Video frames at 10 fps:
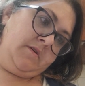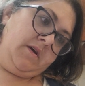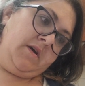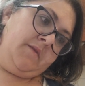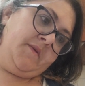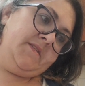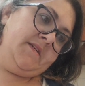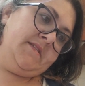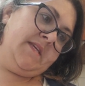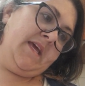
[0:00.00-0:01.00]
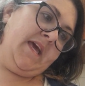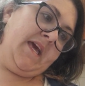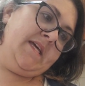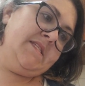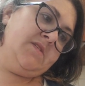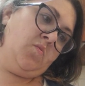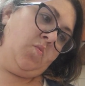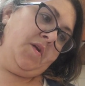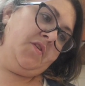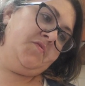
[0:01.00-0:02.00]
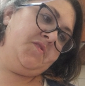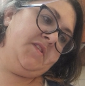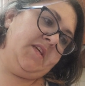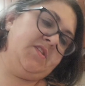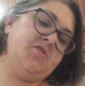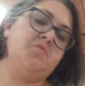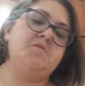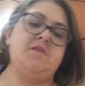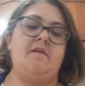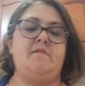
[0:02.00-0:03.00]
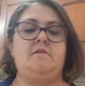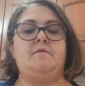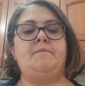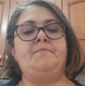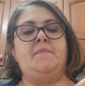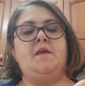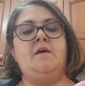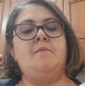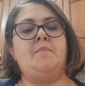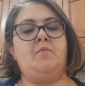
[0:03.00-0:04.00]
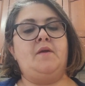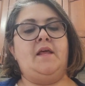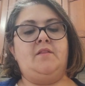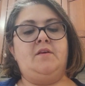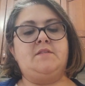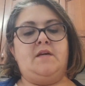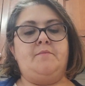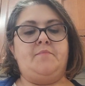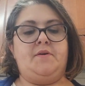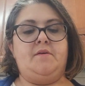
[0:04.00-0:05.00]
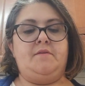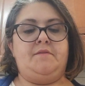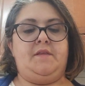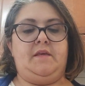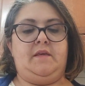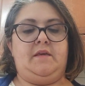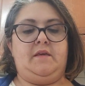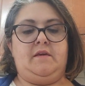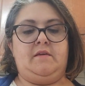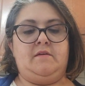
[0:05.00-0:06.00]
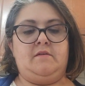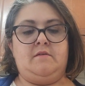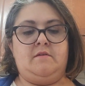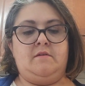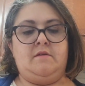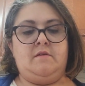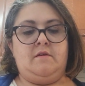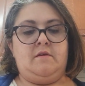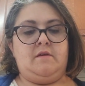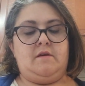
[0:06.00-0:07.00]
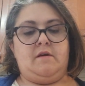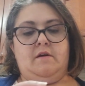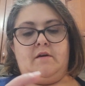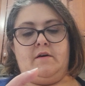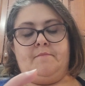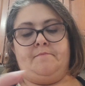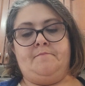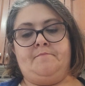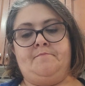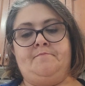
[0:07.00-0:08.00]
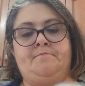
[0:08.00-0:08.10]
Um, it does say S10627, but when I looked up the um,